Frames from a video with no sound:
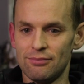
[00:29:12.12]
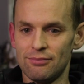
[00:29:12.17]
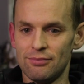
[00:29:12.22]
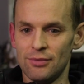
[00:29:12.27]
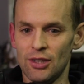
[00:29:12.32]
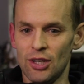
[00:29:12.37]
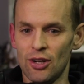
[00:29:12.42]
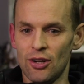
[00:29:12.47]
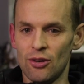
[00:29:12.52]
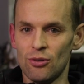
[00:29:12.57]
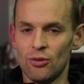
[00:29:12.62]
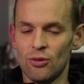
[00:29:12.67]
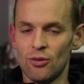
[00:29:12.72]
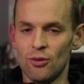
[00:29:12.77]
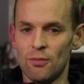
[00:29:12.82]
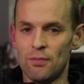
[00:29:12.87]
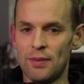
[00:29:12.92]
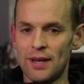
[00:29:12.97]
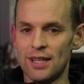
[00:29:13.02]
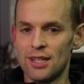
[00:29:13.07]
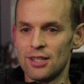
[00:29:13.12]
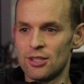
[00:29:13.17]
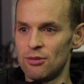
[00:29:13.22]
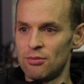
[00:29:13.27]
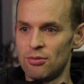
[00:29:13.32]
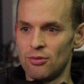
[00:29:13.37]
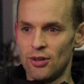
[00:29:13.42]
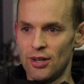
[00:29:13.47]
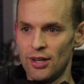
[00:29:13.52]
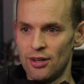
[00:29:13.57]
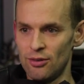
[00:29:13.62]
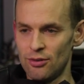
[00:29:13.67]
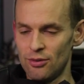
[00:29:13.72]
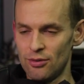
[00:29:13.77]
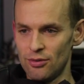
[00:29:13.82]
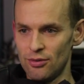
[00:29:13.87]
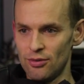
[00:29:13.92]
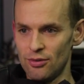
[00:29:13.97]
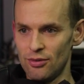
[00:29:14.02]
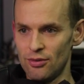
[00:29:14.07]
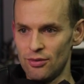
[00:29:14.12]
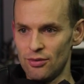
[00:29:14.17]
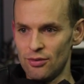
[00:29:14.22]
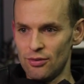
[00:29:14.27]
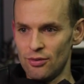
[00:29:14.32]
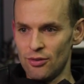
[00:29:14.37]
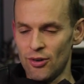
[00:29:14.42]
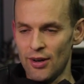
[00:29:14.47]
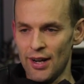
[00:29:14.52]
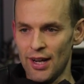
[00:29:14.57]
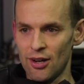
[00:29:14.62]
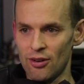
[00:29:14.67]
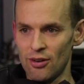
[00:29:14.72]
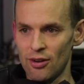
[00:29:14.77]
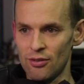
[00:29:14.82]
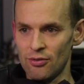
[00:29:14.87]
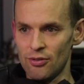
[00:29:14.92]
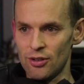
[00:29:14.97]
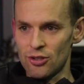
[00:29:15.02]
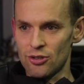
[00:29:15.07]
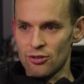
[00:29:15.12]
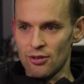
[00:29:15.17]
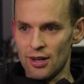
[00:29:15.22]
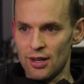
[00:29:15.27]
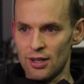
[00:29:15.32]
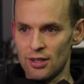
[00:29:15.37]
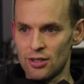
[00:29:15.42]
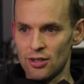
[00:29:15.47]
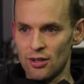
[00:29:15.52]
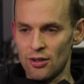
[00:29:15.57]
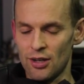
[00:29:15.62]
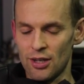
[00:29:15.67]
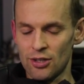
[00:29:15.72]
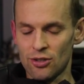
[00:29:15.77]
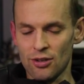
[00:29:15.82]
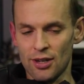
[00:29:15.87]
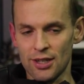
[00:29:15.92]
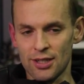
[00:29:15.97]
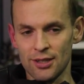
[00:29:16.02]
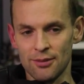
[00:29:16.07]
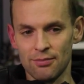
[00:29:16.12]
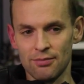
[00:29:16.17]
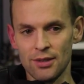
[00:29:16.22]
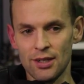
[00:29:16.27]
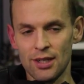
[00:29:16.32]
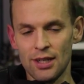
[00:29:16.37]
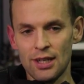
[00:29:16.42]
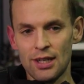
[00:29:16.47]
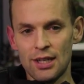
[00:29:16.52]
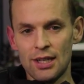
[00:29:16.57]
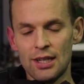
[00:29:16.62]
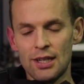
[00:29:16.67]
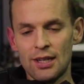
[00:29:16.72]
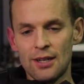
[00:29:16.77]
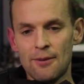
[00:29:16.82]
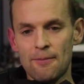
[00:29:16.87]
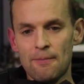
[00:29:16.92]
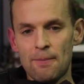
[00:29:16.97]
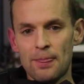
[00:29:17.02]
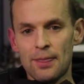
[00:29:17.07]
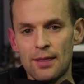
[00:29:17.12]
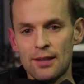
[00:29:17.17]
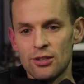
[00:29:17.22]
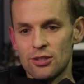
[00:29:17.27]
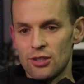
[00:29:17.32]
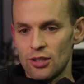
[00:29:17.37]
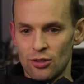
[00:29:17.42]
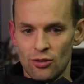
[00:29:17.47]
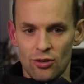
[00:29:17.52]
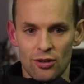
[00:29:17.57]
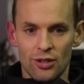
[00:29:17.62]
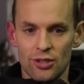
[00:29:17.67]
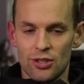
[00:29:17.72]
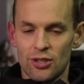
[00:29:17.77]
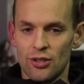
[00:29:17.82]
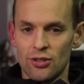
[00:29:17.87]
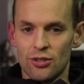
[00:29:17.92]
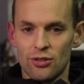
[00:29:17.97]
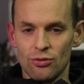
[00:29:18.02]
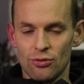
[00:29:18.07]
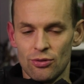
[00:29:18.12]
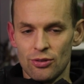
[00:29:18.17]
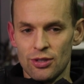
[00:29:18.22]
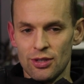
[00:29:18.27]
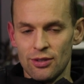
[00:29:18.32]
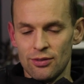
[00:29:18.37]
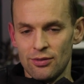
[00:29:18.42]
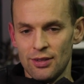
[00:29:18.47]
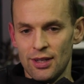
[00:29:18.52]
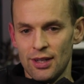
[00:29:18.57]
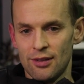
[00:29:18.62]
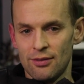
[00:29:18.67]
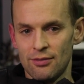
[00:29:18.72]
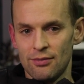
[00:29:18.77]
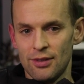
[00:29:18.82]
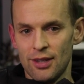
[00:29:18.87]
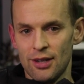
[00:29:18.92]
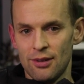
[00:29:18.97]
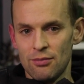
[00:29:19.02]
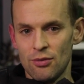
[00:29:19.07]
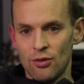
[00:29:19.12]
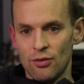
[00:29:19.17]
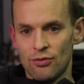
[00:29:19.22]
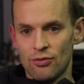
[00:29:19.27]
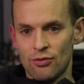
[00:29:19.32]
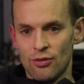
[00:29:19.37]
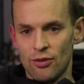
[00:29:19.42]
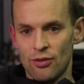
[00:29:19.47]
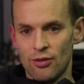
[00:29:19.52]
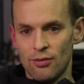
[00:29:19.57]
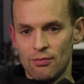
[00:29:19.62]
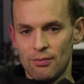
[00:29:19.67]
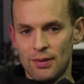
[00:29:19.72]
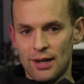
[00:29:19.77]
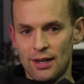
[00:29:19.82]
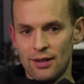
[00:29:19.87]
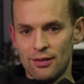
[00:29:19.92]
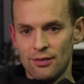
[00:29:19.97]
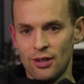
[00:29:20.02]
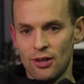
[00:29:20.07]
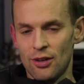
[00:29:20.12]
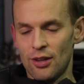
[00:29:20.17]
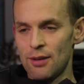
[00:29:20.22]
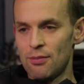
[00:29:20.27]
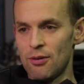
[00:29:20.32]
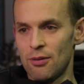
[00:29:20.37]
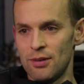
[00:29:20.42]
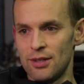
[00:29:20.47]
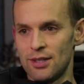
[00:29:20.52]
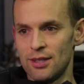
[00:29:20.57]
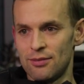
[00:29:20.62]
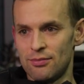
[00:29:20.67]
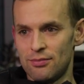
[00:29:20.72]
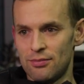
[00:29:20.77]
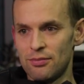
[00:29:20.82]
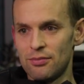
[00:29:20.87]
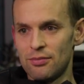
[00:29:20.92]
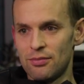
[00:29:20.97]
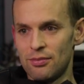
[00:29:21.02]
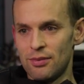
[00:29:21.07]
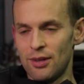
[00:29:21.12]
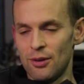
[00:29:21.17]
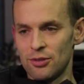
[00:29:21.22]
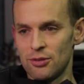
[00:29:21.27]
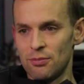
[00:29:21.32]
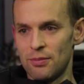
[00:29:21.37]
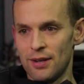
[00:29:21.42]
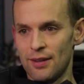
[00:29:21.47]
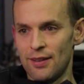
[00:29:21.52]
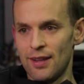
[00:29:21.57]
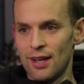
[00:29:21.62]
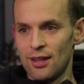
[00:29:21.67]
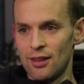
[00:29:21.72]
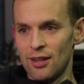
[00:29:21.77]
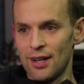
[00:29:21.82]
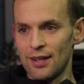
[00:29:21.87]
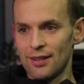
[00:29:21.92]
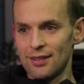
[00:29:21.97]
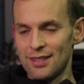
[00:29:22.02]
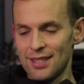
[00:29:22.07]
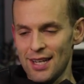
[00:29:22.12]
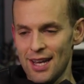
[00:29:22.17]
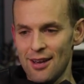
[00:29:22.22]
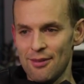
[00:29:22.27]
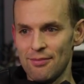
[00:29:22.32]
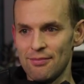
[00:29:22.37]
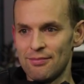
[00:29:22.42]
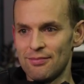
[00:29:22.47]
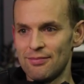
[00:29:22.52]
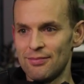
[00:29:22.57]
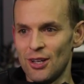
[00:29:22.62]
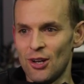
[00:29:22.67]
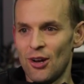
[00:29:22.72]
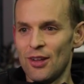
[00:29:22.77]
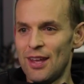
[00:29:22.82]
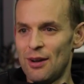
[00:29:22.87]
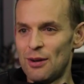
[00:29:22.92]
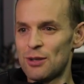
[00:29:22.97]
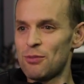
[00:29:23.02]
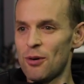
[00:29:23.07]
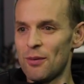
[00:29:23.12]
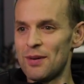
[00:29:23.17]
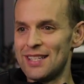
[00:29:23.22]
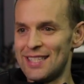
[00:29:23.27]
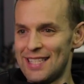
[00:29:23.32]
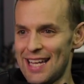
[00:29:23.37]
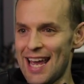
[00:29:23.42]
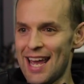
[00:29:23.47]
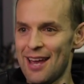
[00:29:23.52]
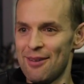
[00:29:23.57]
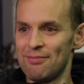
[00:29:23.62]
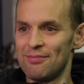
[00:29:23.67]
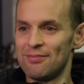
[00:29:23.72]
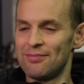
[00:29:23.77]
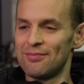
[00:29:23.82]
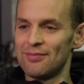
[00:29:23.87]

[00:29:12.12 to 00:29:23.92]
Or be disappointed or angry or frustrated. So I tried to just acknowledge those thoughts and move through them. But, they probably did. There was a bit of that, like, damn. That was probably damn.